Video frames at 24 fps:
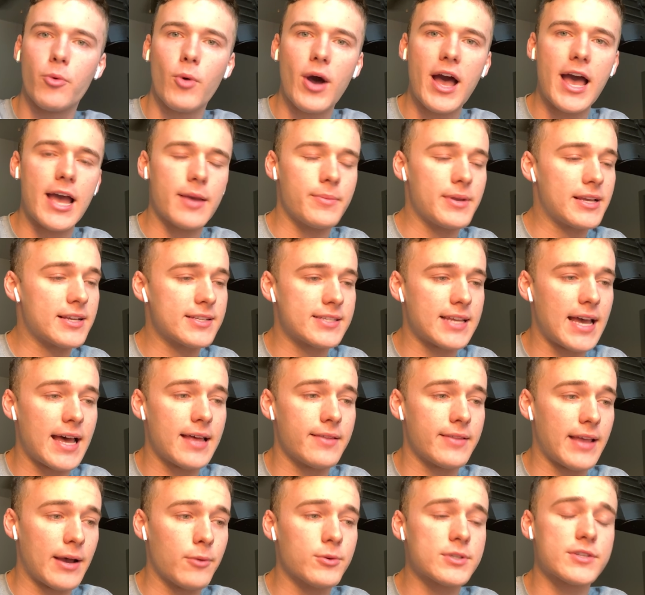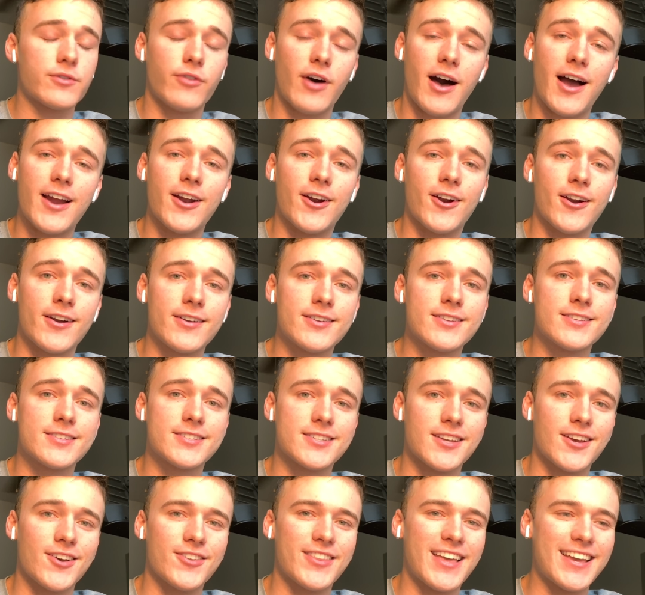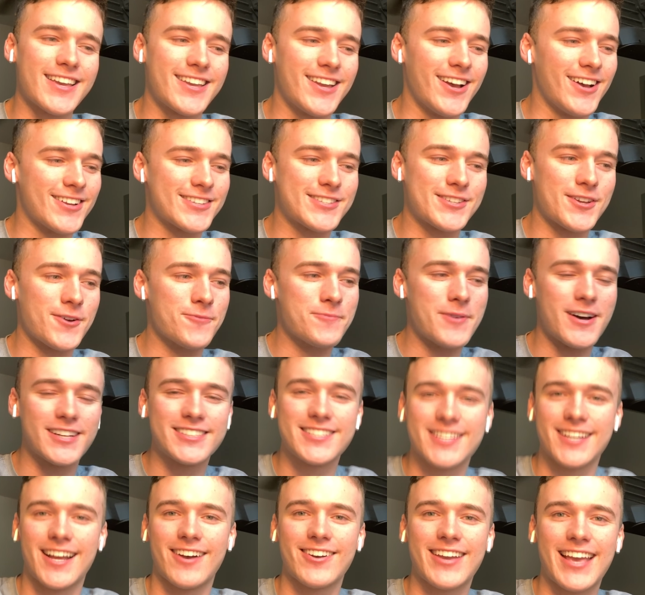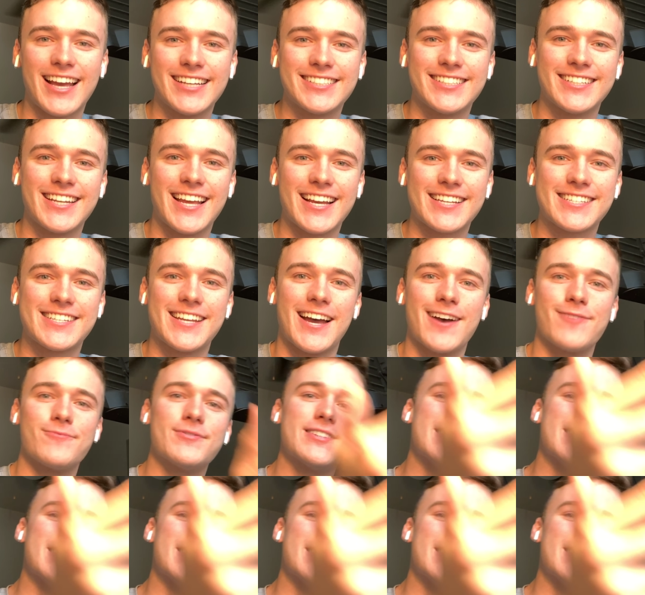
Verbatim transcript: way, because that was fire. So thank y'all so much, and I'll catch you next time.